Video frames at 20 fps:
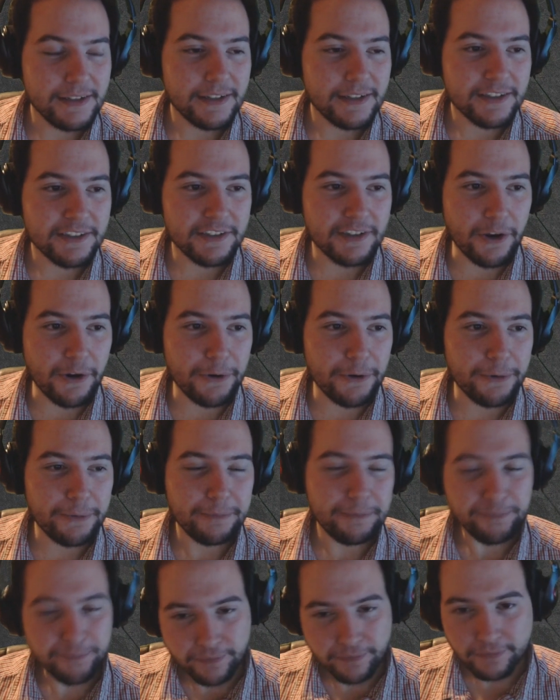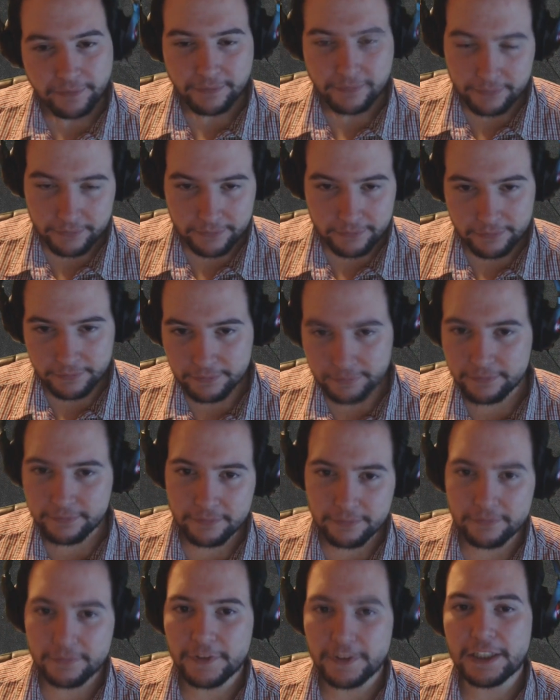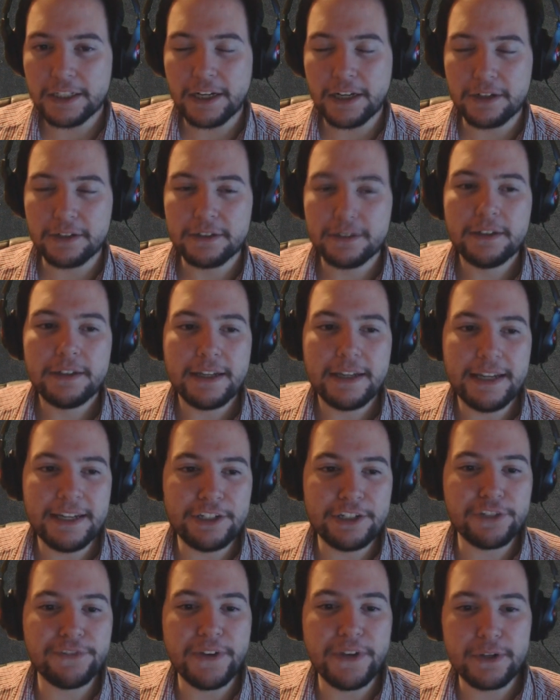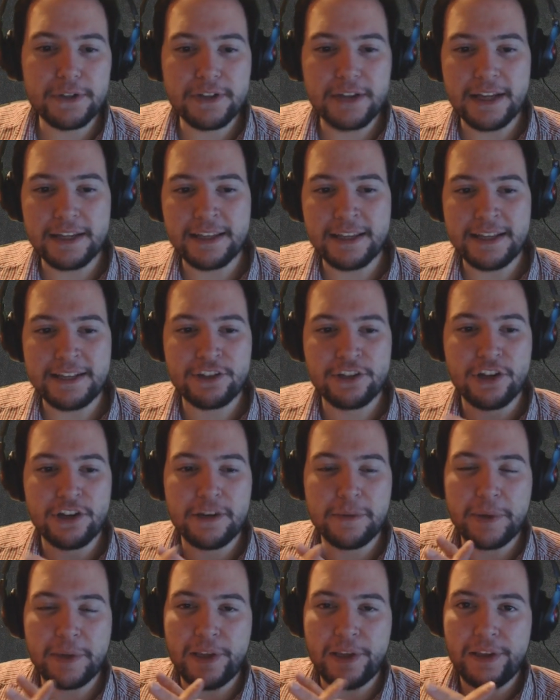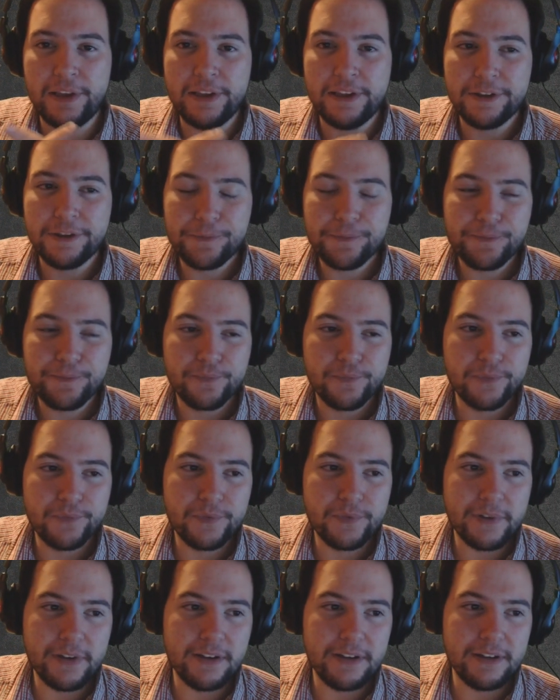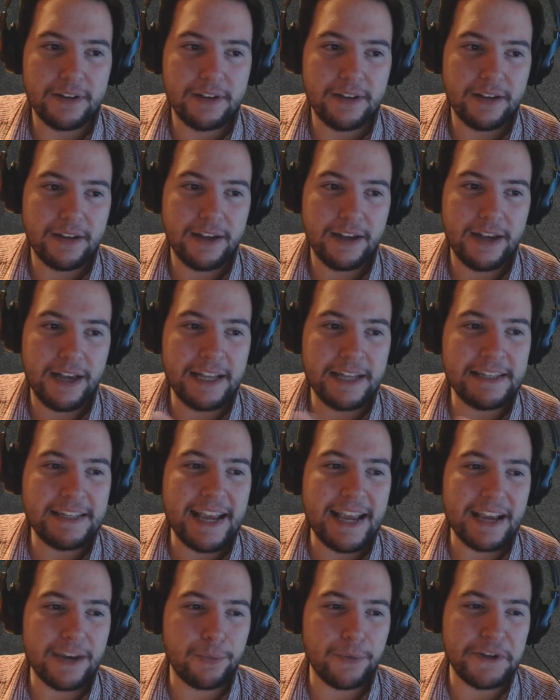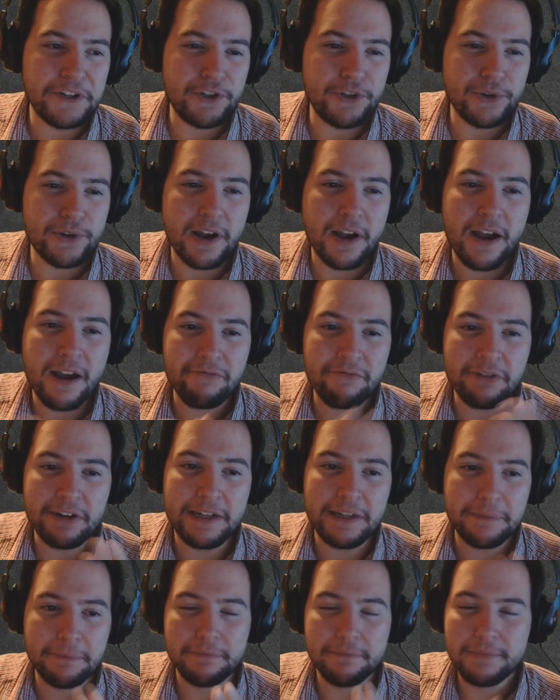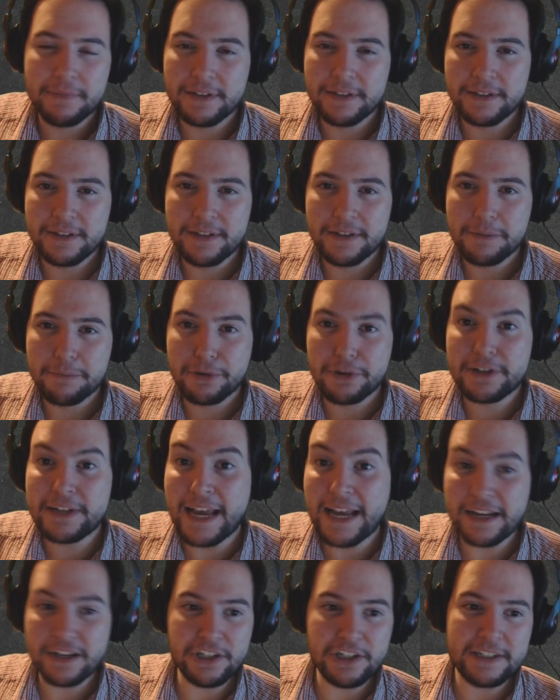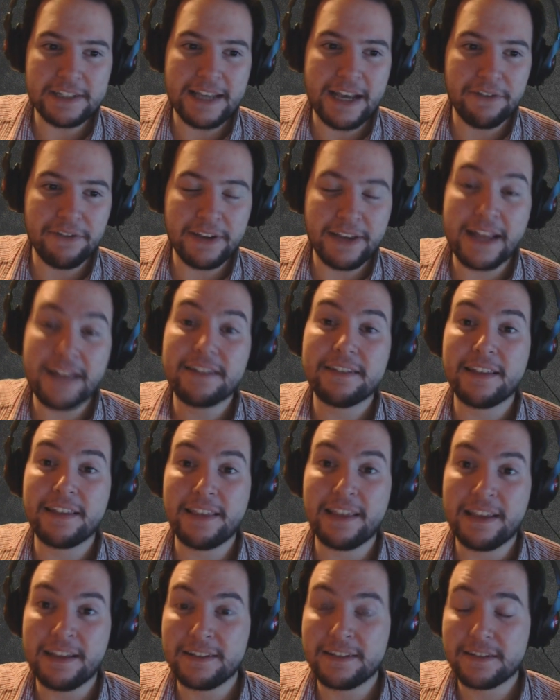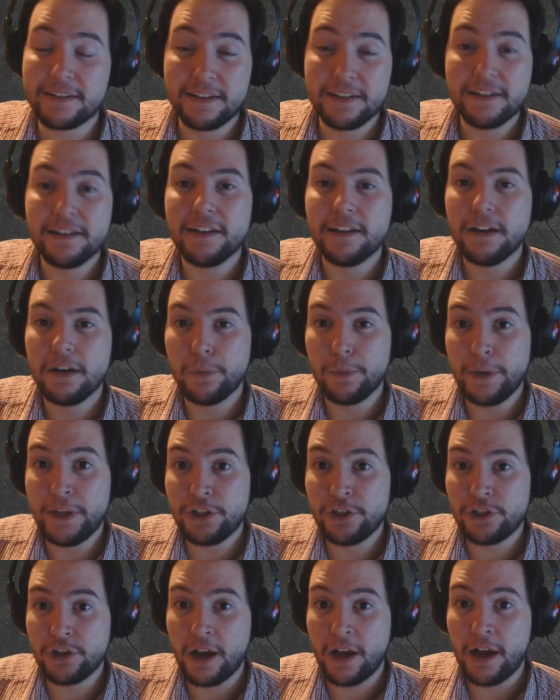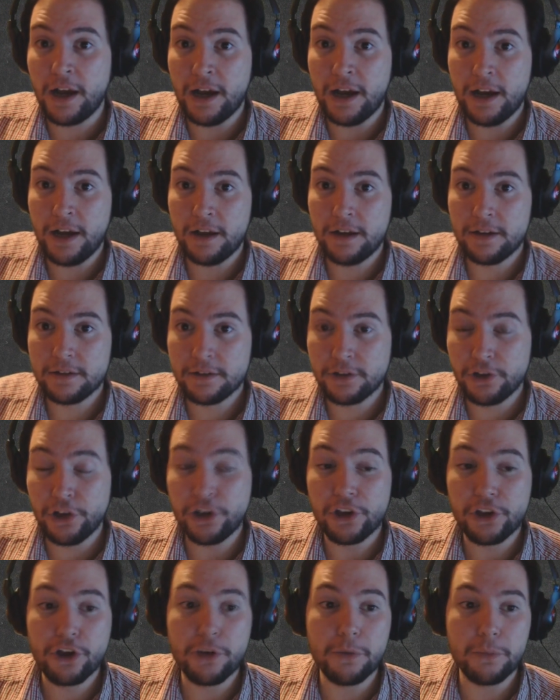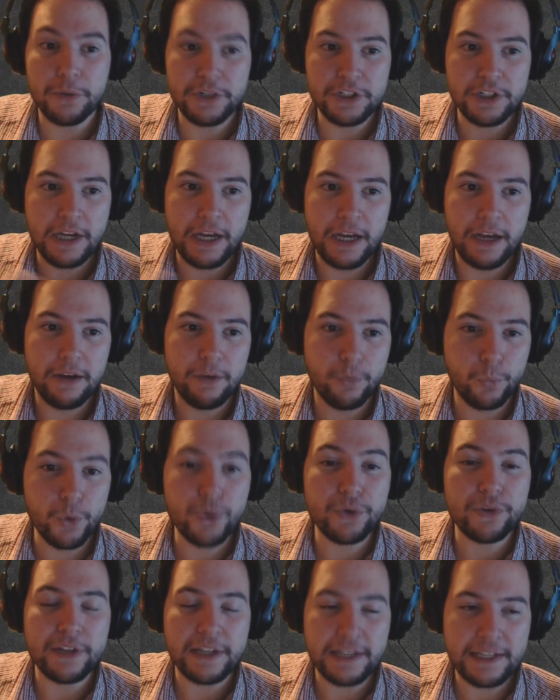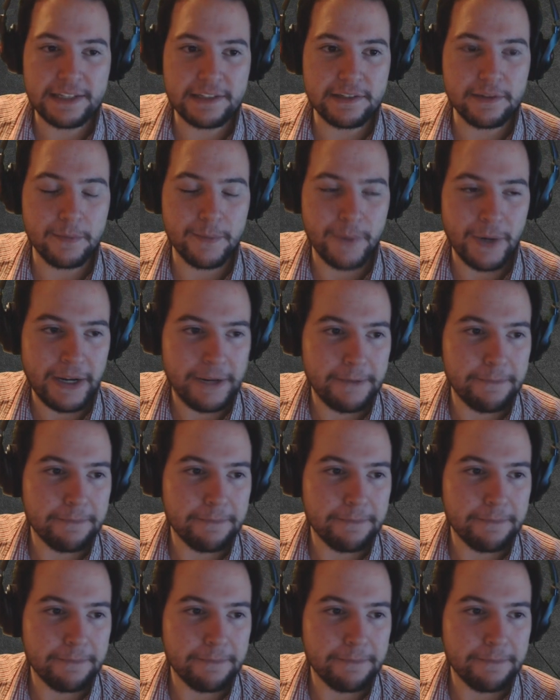So, you know, it just feels like it's going to be a deck which you can't really protect yourself against the things which are going to come, which are wounding in some way.